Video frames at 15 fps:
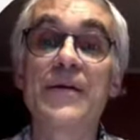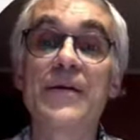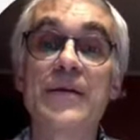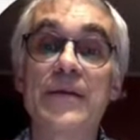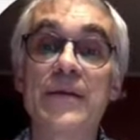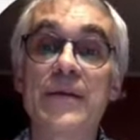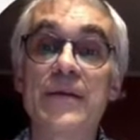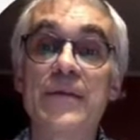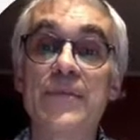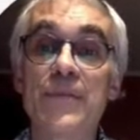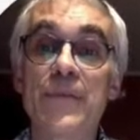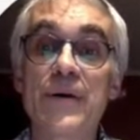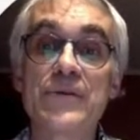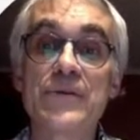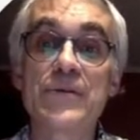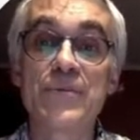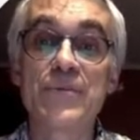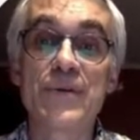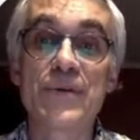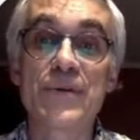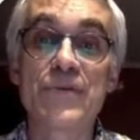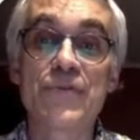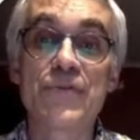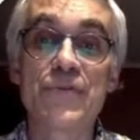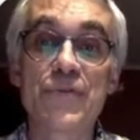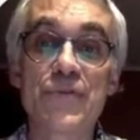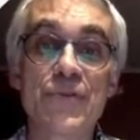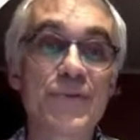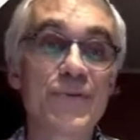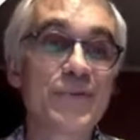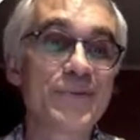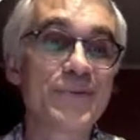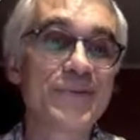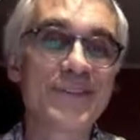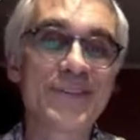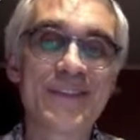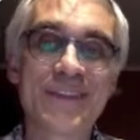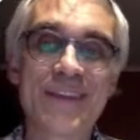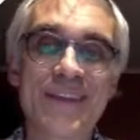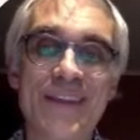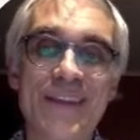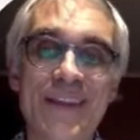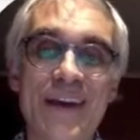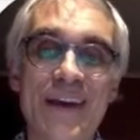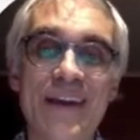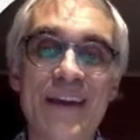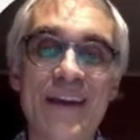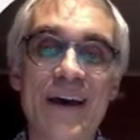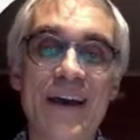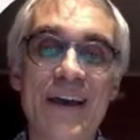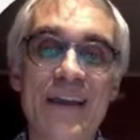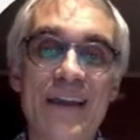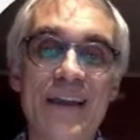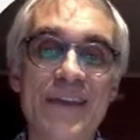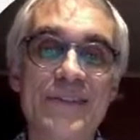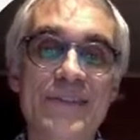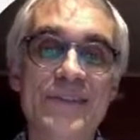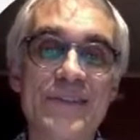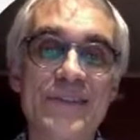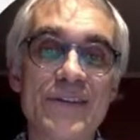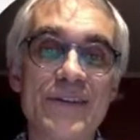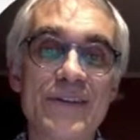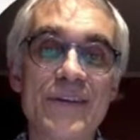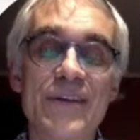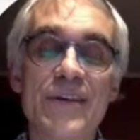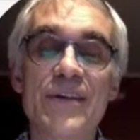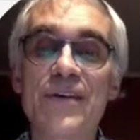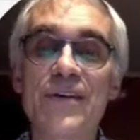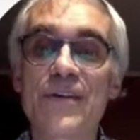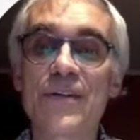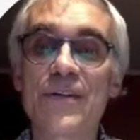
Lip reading: it must be true that I can see the